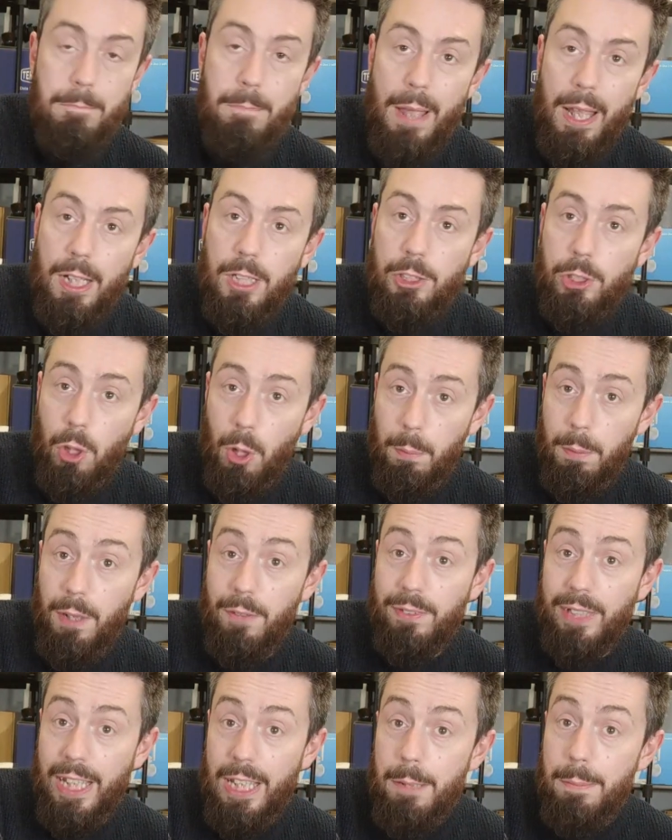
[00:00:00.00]
a better job
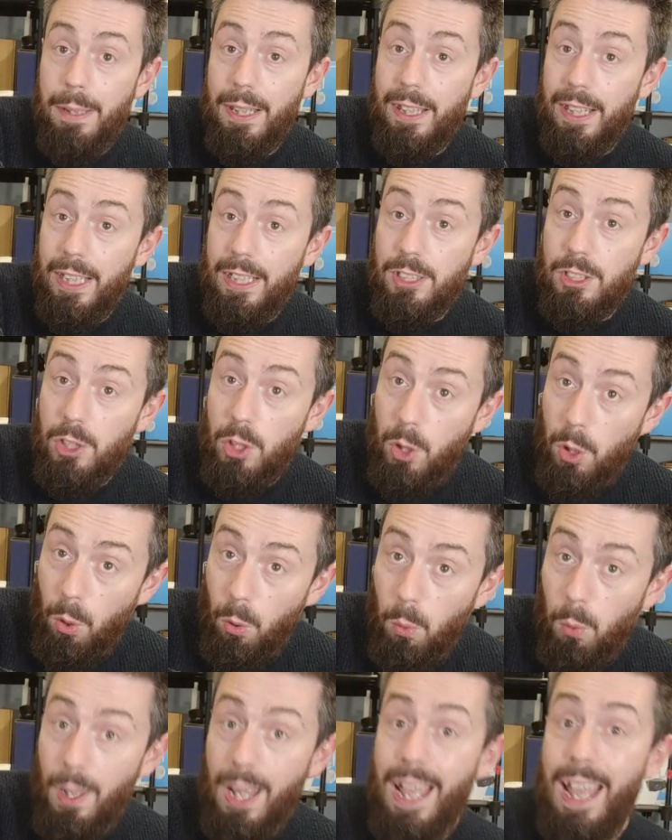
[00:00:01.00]
of keeping things
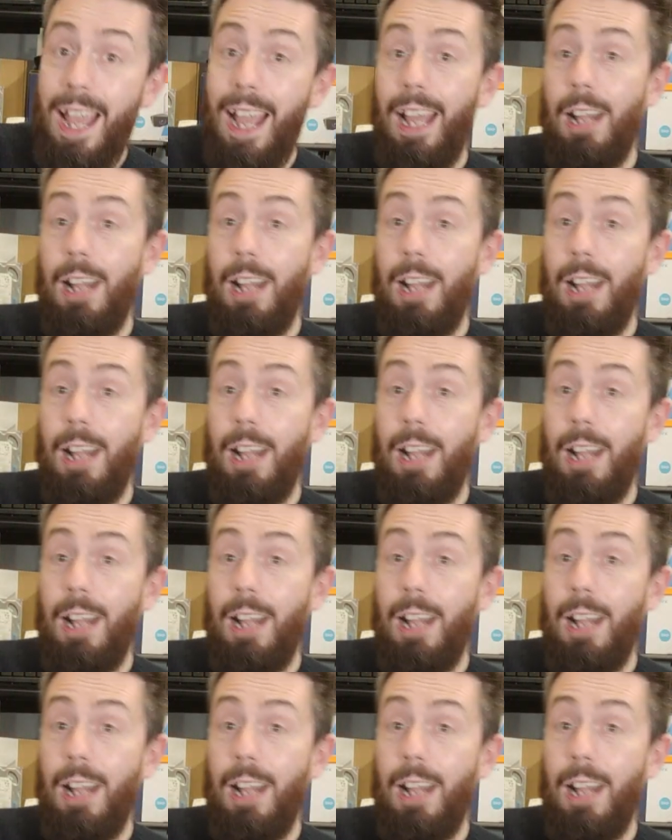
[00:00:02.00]
cool,